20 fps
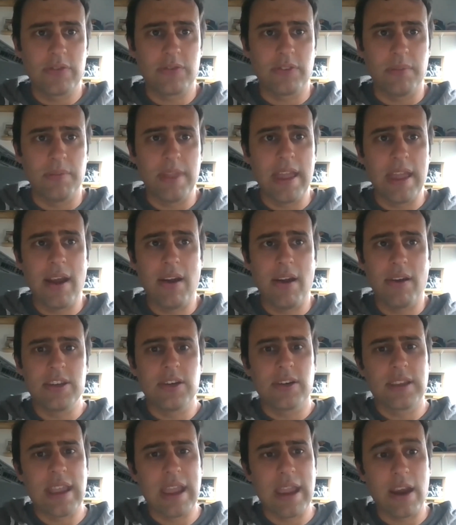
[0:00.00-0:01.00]
from there, and
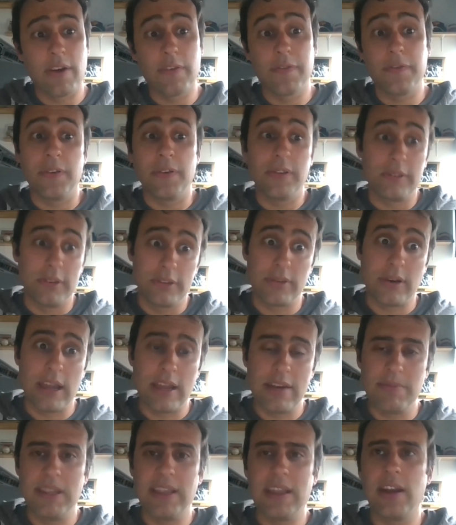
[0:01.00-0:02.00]
you're careful, or try
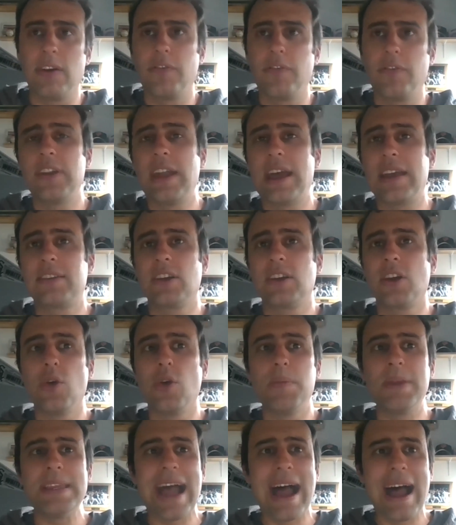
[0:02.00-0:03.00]
to be careful, not to go
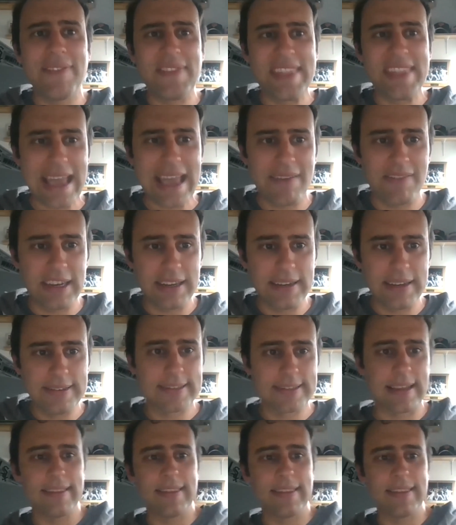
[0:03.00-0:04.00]
beyond the
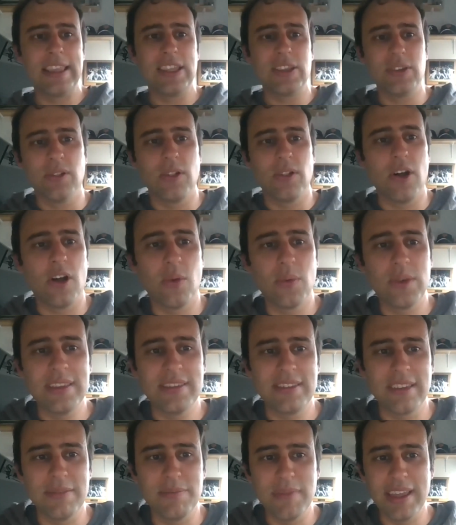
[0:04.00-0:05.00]
evidence. I think you'll
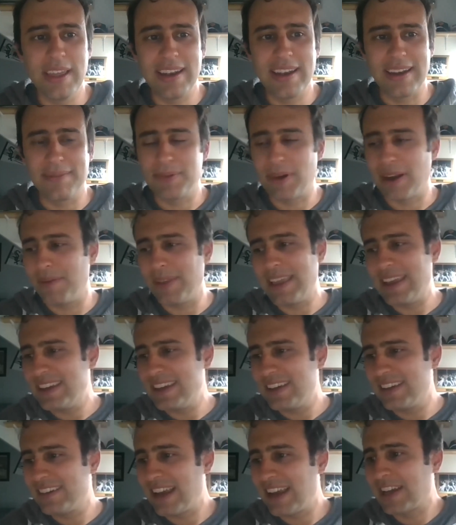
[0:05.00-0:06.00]
always admit, probably
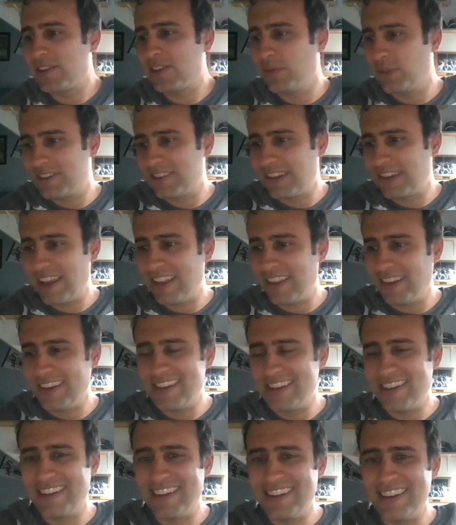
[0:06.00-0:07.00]
any detective would say,
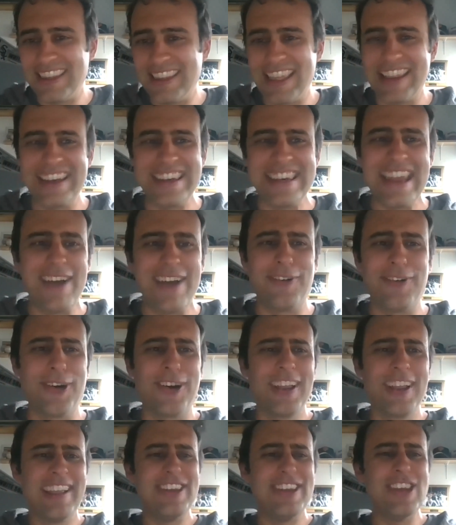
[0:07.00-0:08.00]
they can
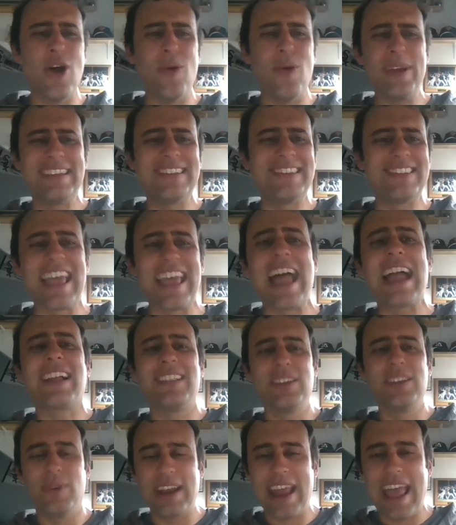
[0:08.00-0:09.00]
never know
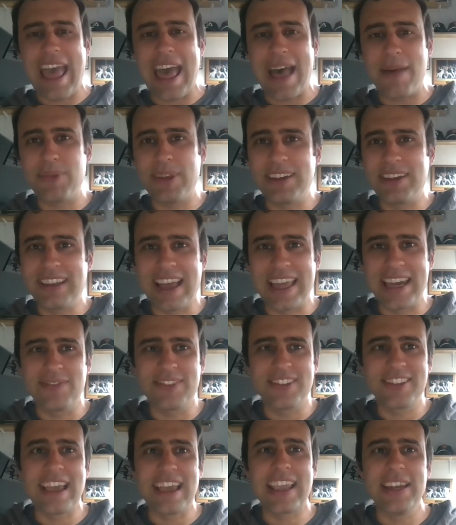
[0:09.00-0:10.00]
exactly what happened kind of
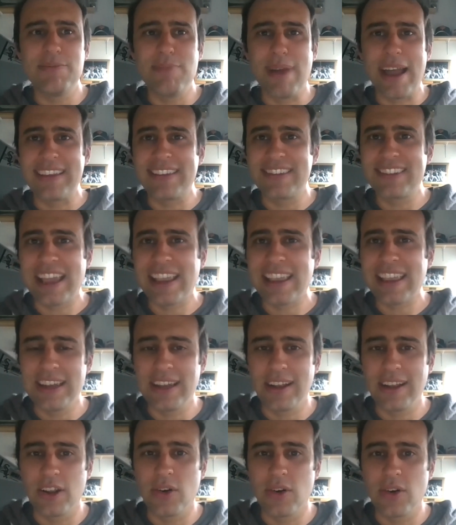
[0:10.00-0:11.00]
second by second
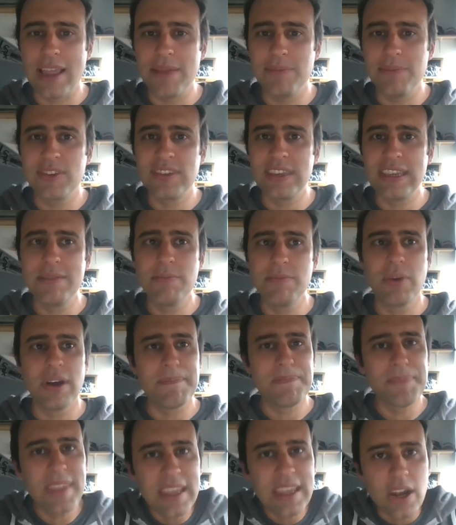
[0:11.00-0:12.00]
at a crime scene,
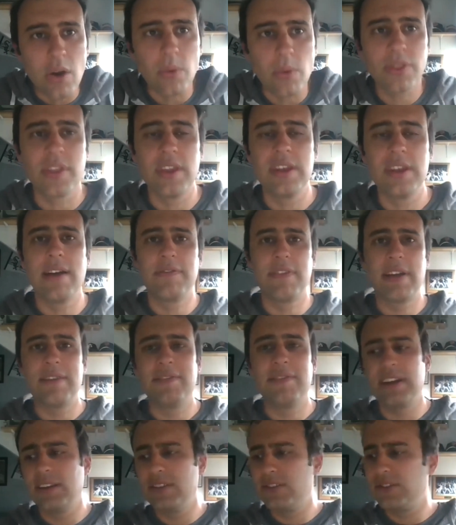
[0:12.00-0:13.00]
but with enough
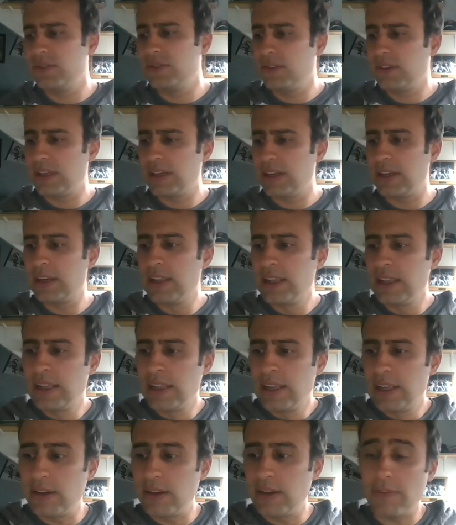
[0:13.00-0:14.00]
evidence,
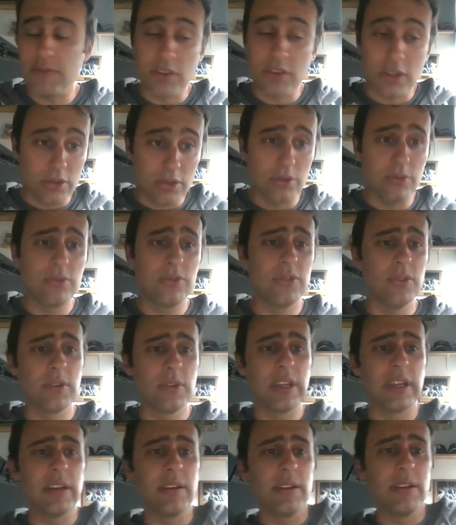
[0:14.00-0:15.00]
enough clues, you
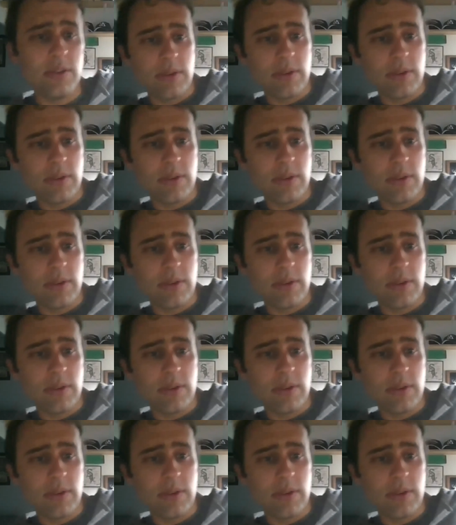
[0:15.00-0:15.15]
can